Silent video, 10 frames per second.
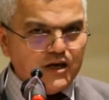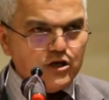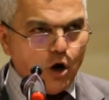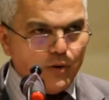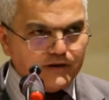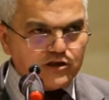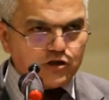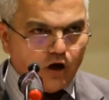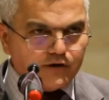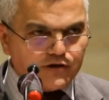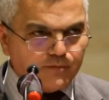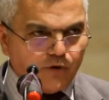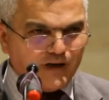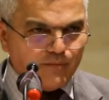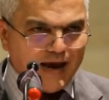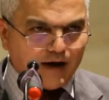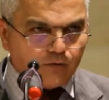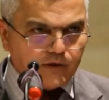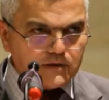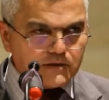knowing the scholarship on it
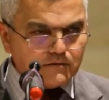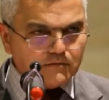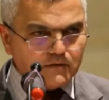backwards,